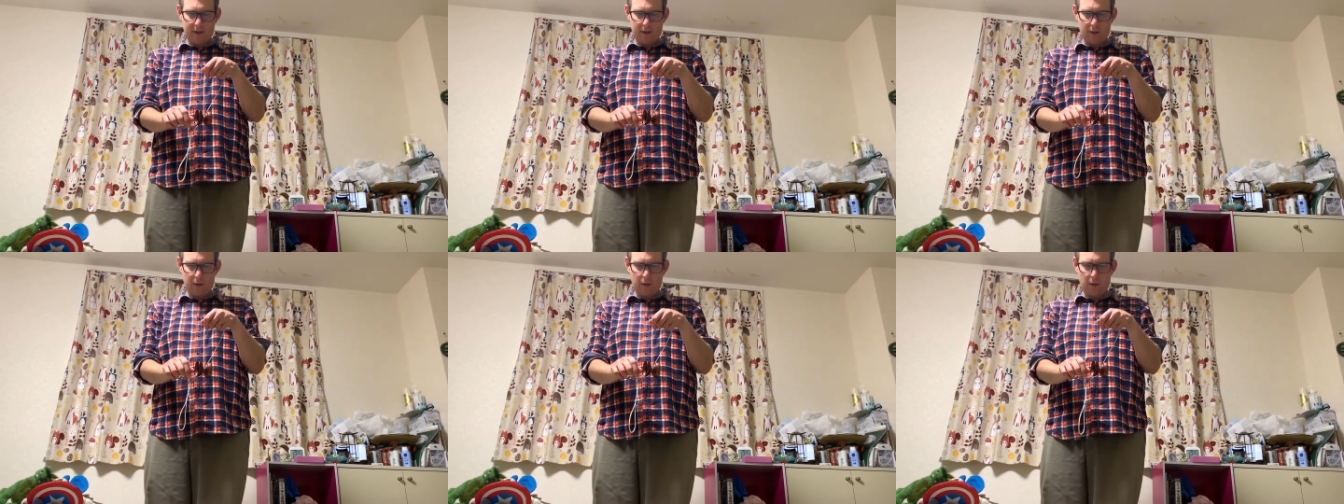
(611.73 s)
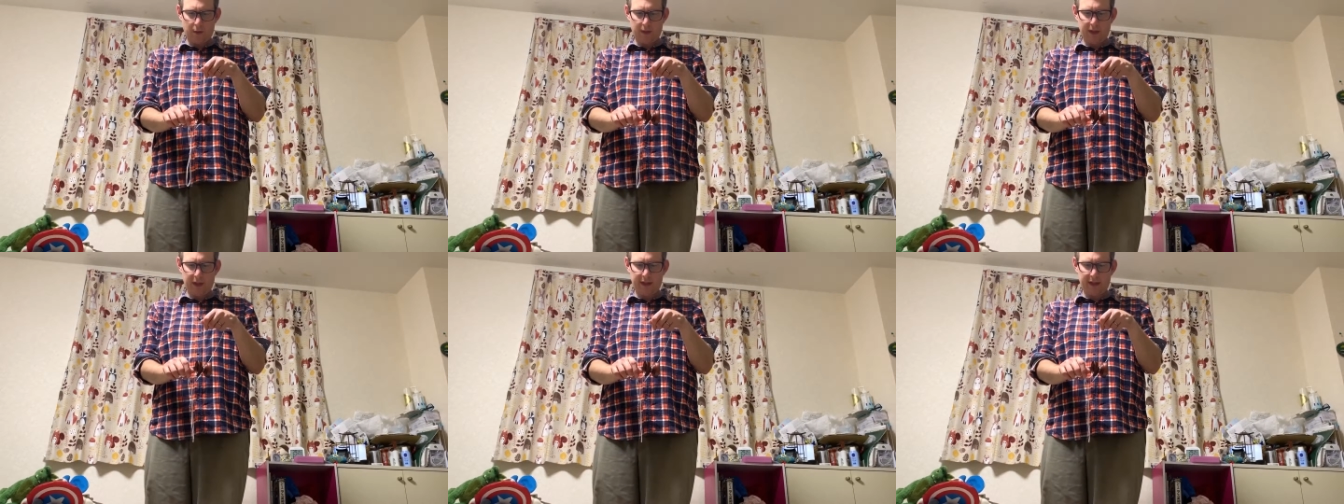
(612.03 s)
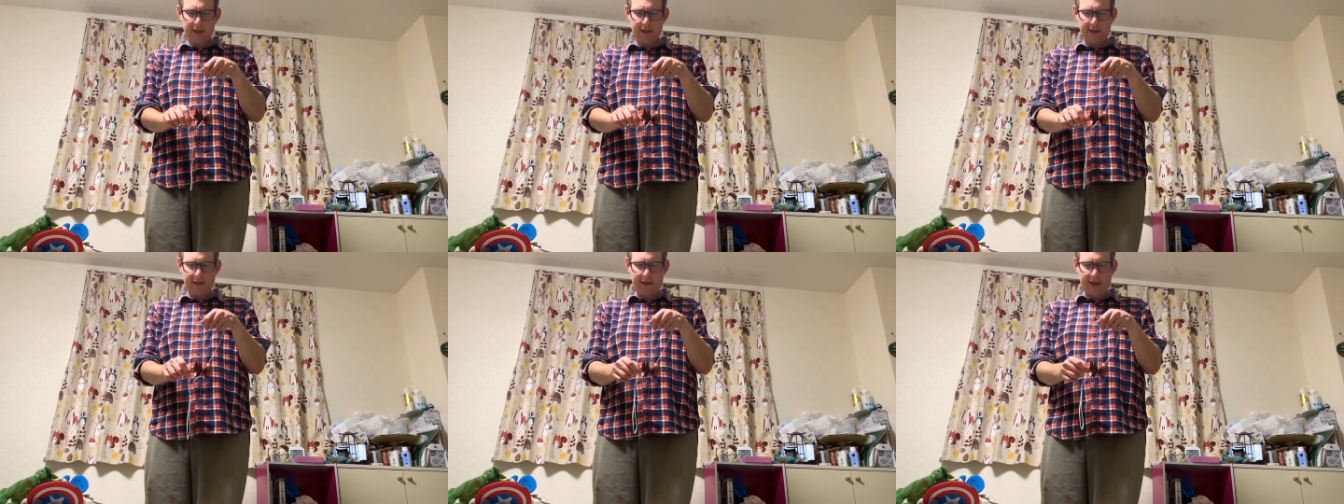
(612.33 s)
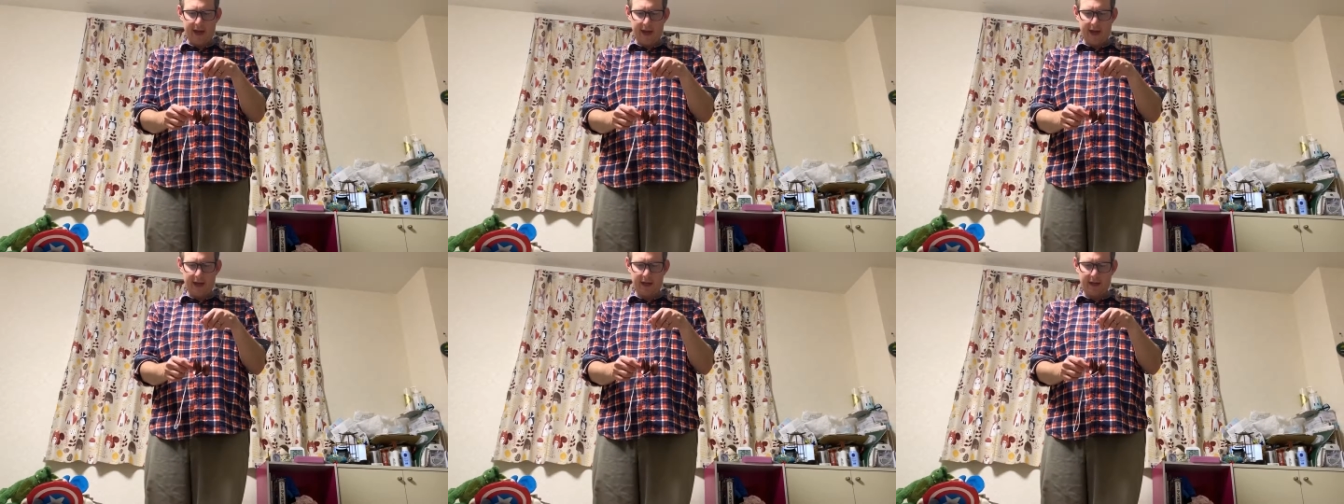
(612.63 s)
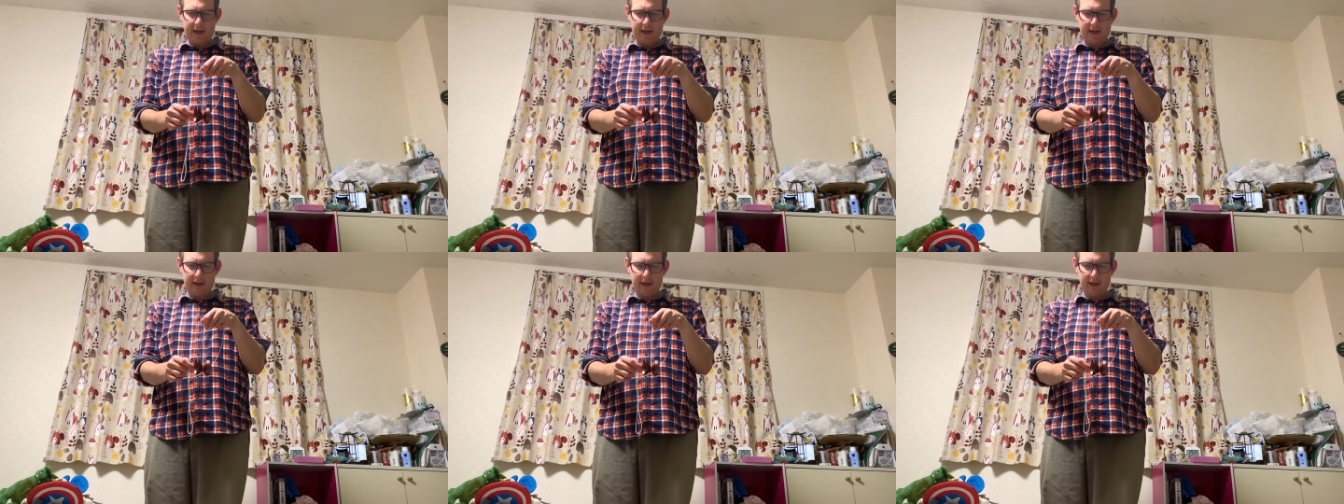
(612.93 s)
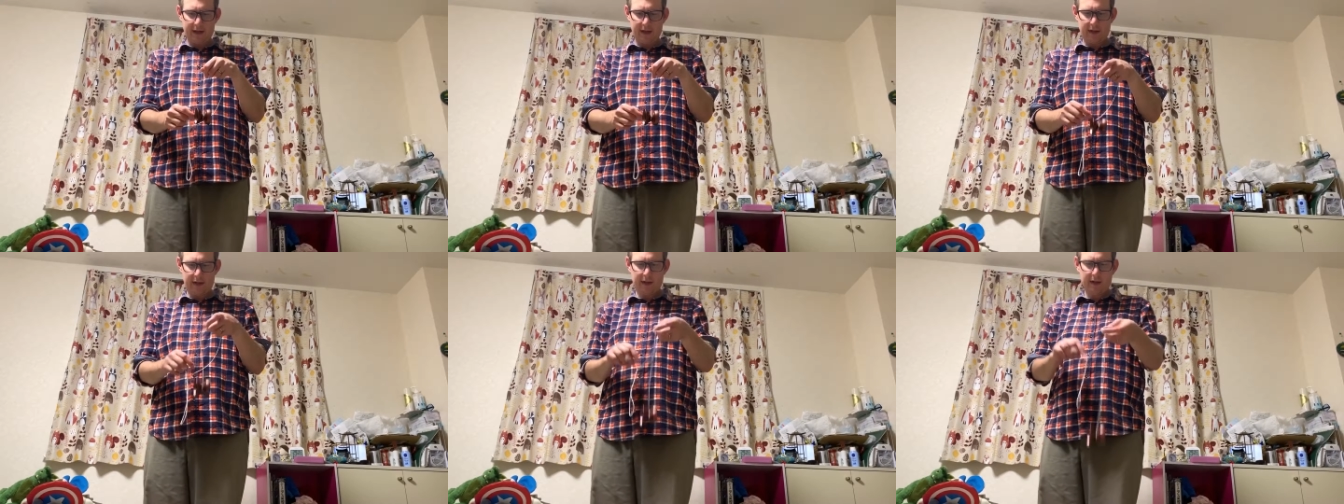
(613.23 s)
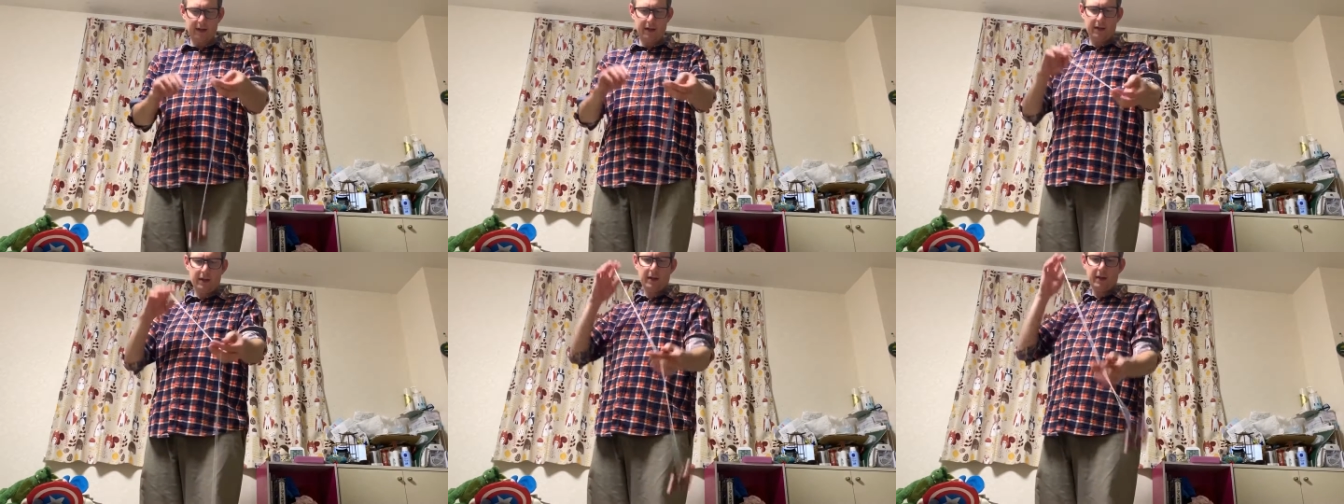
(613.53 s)
only this side
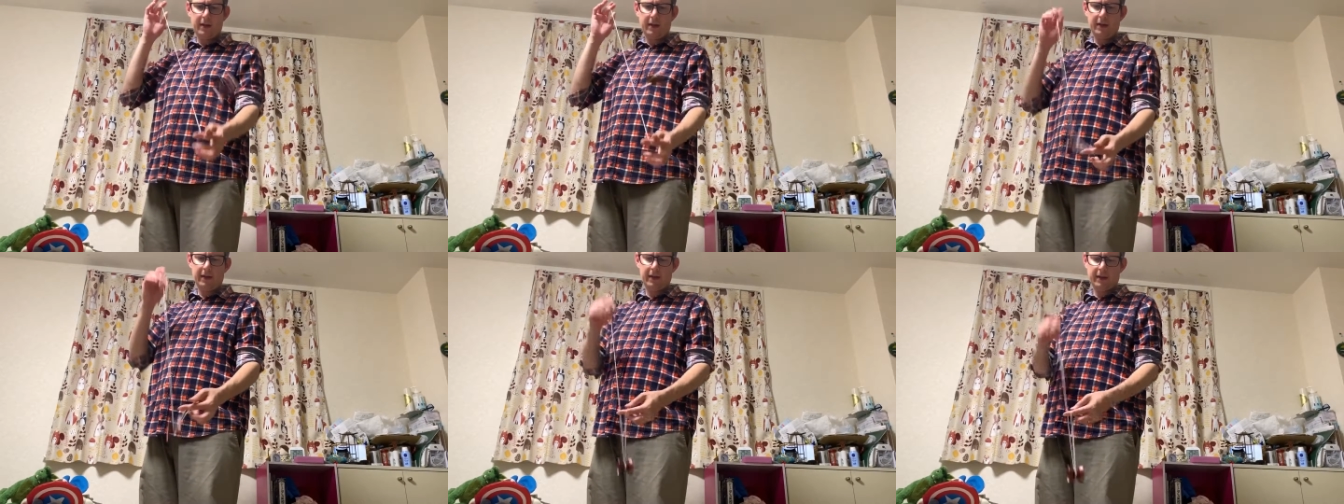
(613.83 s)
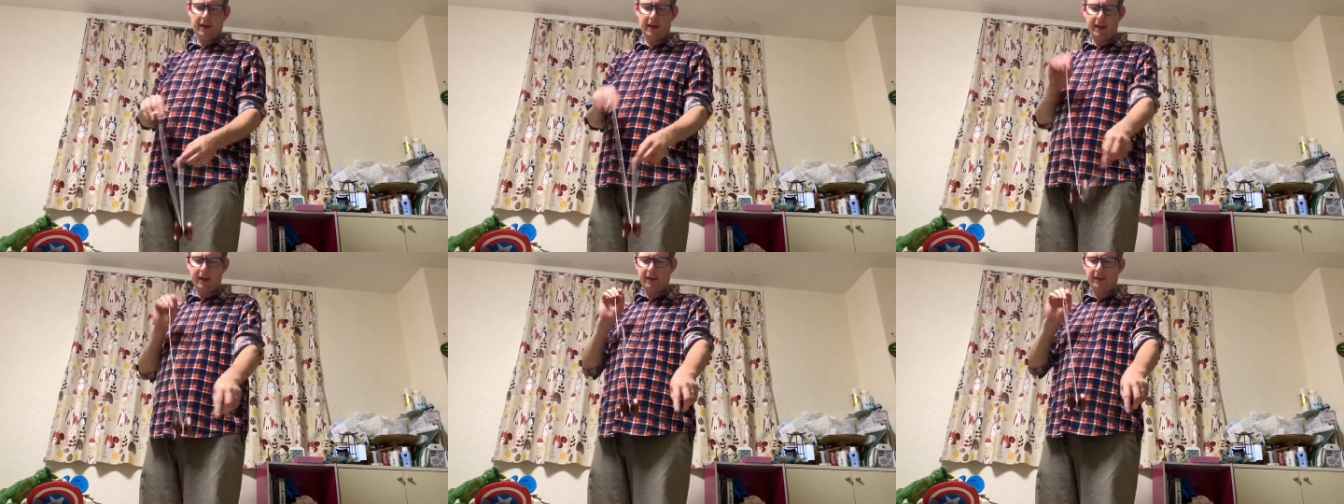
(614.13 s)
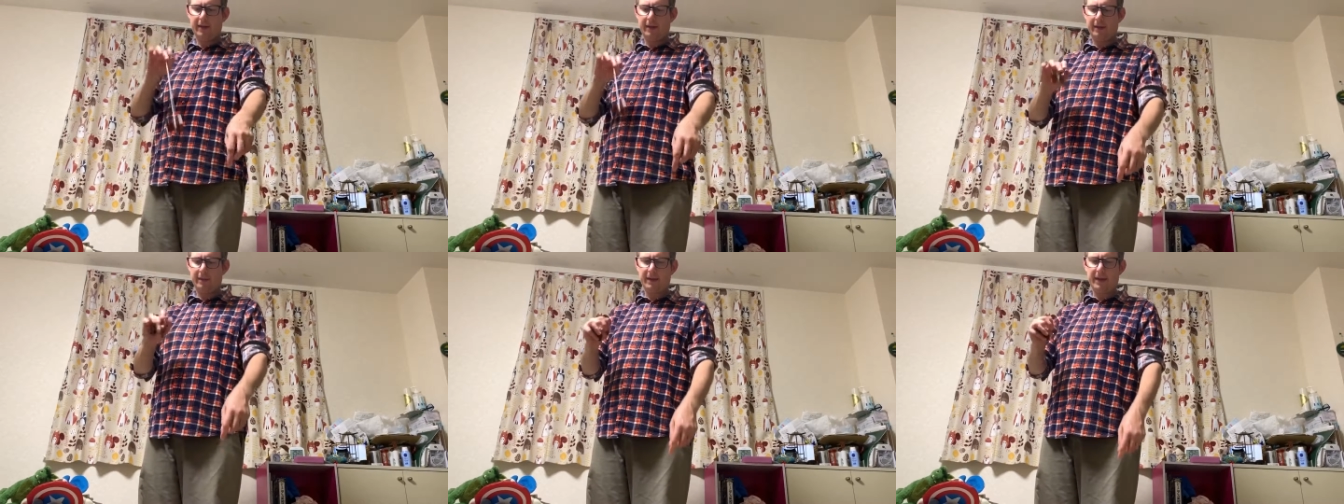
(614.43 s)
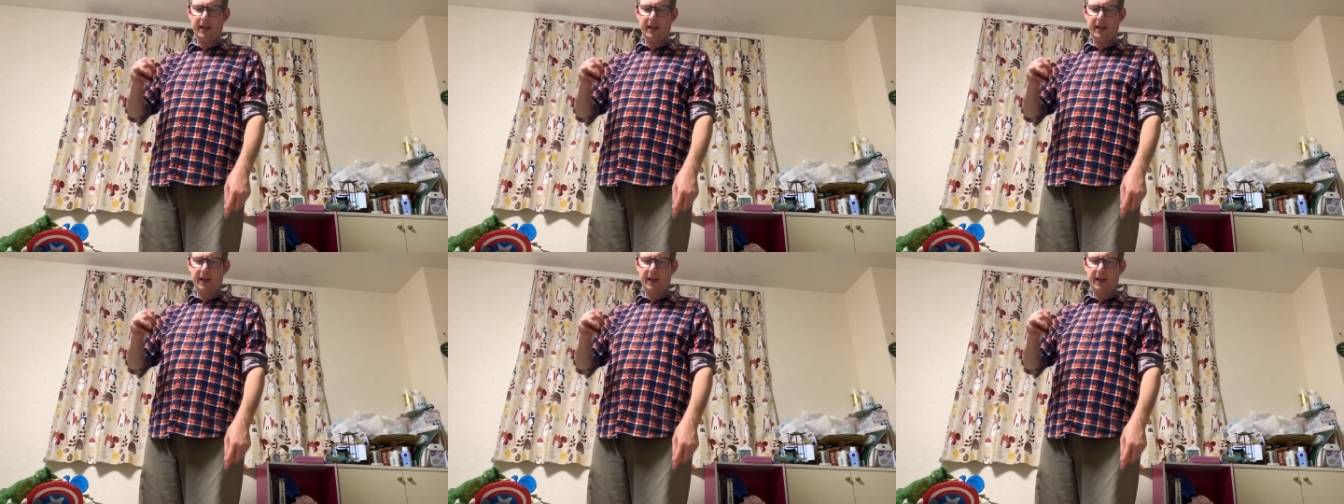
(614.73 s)
seems